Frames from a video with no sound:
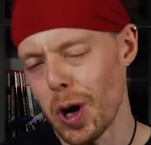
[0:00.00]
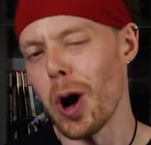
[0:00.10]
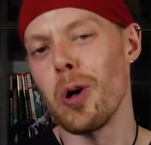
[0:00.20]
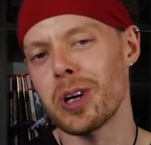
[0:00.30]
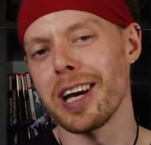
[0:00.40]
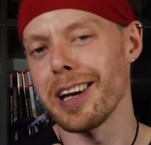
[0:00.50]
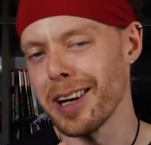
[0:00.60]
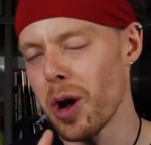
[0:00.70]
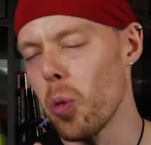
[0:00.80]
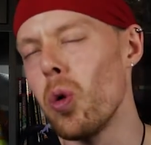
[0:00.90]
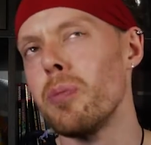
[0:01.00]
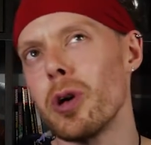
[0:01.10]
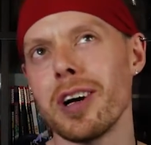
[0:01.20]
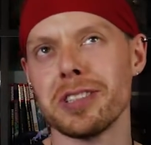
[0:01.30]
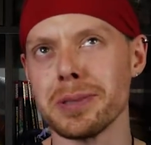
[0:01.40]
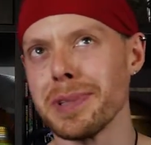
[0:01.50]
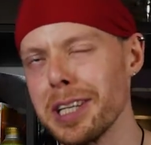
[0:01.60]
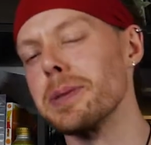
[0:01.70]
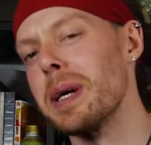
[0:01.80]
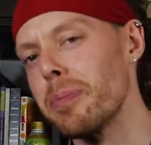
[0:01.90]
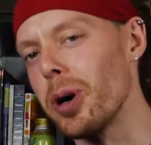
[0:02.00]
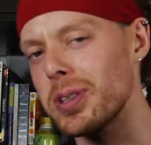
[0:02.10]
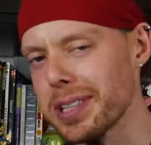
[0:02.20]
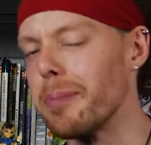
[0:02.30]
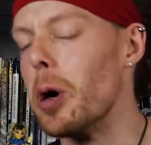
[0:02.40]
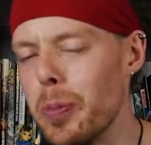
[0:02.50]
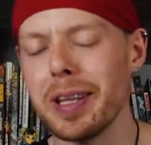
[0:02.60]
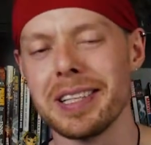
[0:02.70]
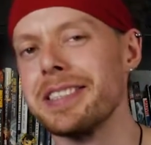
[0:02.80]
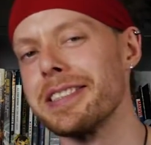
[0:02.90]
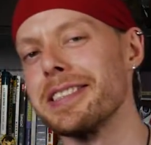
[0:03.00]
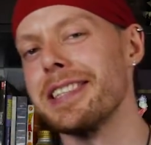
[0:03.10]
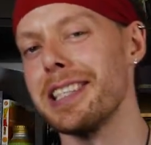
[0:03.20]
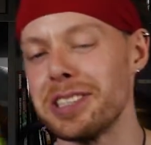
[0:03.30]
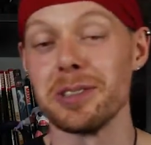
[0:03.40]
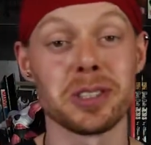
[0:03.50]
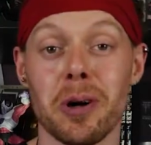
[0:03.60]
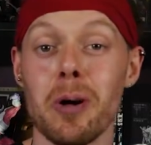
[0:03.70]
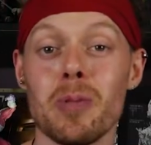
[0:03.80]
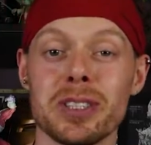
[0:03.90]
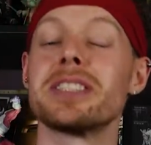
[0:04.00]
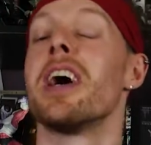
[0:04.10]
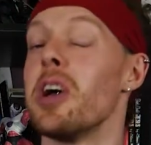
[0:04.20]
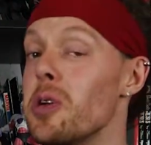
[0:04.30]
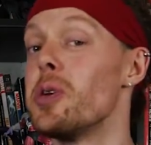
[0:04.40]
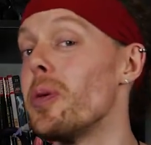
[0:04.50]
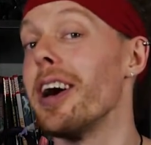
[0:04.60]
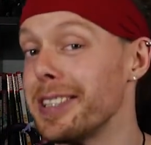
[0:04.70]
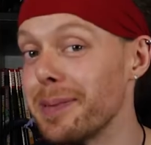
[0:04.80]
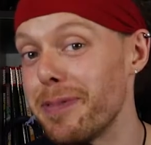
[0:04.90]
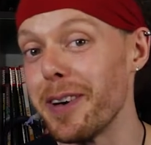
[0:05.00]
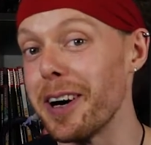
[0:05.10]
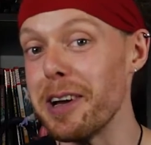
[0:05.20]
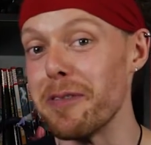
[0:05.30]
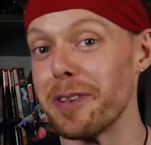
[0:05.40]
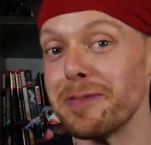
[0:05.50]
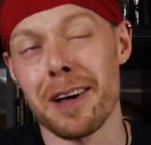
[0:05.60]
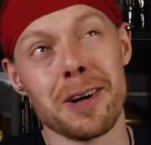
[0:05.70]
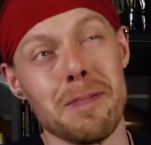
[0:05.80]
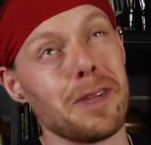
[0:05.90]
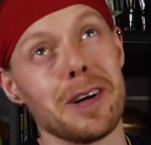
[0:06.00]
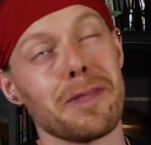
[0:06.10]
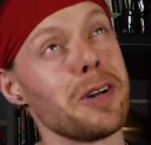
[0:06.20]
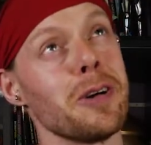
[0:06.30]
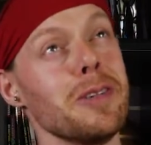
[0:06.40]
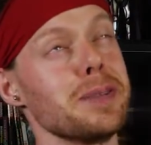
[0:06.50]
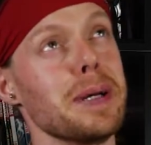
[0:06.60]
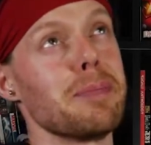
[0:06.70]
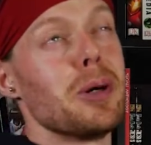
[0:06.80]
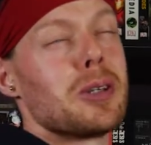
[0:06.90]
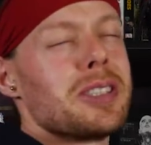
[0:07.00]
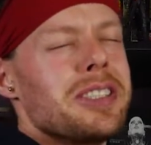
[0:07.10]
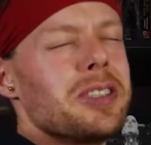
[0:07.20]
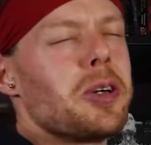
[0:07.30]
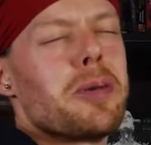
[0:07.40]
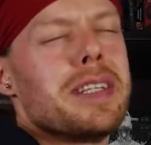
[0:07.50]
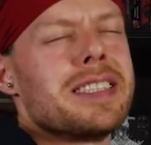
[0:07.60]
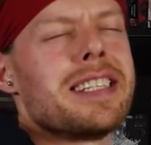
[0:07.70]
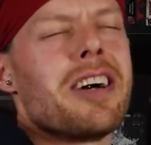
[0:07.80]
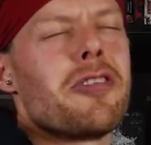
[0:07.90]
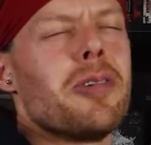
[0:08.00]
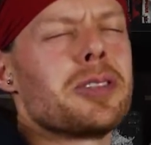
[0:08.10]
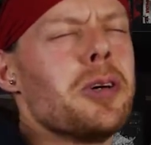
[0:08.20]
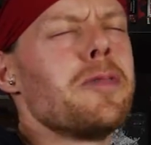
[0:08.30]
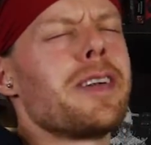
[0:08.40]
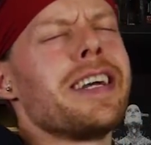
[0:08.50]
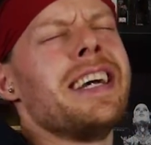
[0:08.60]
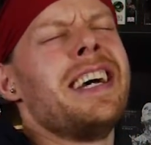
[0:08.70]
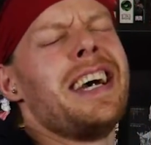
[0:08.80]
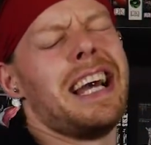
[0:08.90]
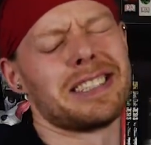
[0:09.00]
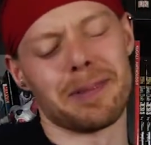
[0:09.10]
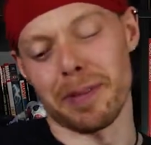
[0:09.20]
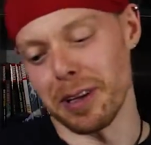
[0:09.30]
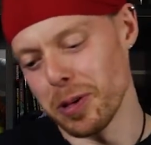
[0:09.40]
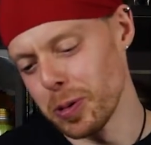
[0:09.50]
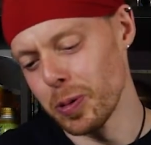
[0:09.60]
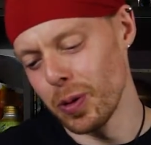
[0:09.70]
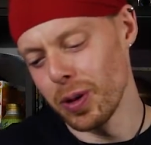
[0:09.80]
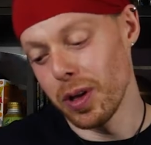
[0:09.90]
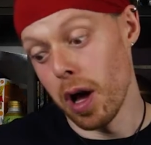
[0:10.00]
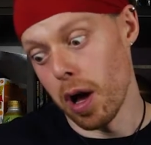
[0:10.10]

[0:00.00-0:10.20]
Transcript: Okay, one more item. It's a big box. I'm hoping this is a statue, so onwards to item 5. And item 5, I know is a big box. This has got to be the statue, so hopefully it's something cool.